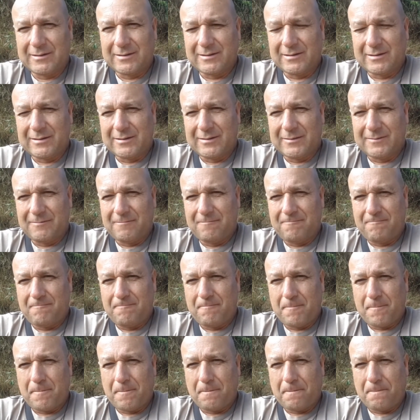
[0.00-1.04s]
If they have
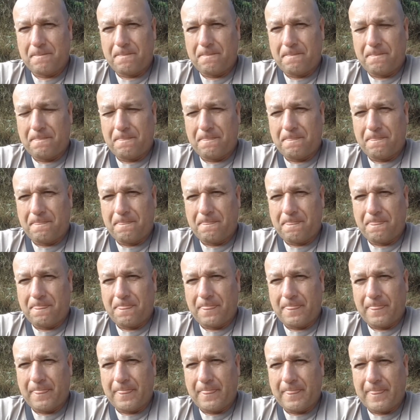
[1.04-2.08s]
a
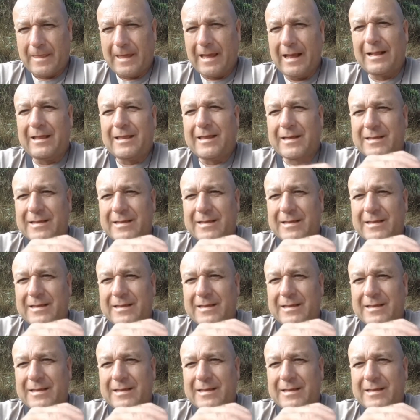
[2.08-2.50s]
party,